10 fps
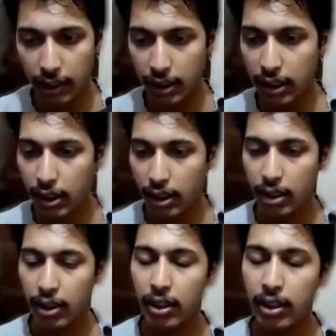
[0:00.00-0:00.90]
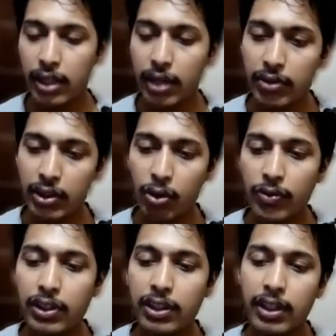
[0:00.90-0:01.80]
Then we go for the next
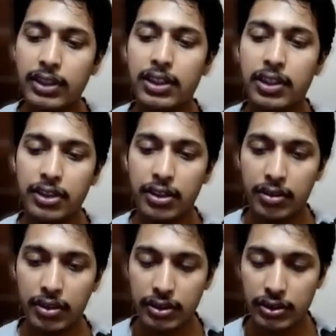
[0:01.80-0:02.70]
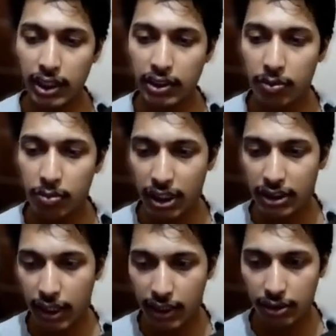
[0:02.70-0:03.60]
condition. Check the B is less than equal
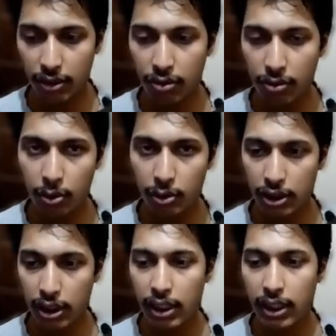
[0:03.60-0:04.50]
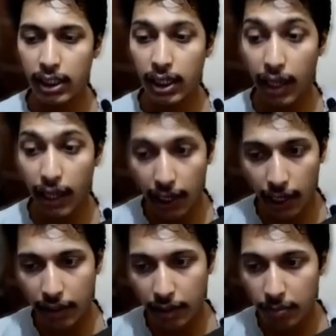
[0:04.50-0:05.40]
to C and B is
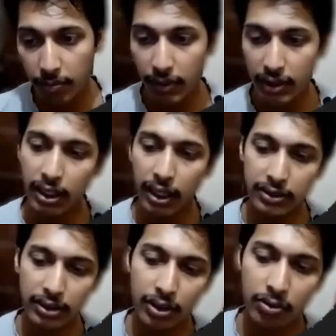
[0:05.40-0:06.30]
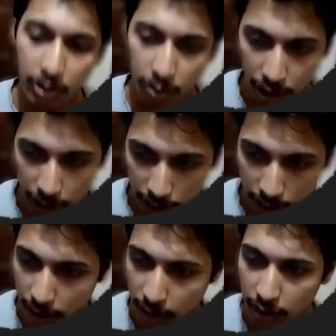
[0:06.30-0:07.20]
less than equal to A. Then we
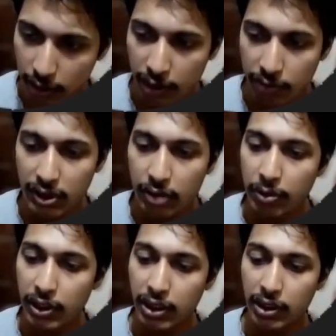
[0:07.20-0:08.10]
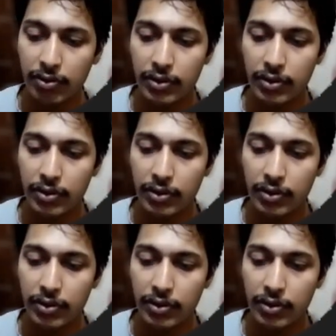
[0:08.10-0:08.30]
say B. Otherwise we say C.